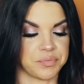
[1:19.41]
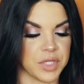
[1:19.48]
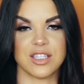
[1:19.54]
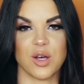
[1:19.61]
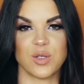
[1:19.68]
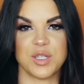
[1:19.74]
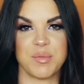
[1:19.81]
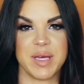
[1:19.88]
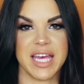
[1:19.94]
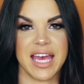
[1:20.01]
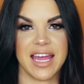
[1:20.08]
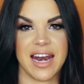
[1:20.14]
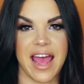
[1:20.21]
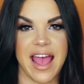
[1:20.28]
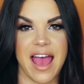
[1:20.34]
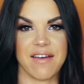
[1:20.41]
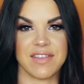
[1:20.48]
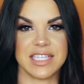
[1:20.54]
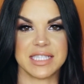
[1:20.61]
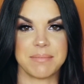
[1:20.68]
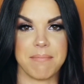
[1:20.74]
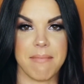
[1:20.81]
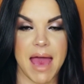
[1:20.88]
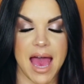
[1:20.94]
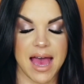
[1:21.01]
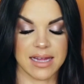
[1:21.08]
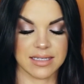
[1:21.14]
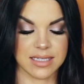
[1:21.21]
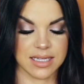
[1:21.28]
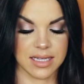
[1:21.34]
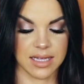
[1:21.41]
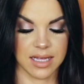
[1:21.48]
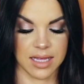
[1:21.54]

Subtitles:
So to begin, I have this matte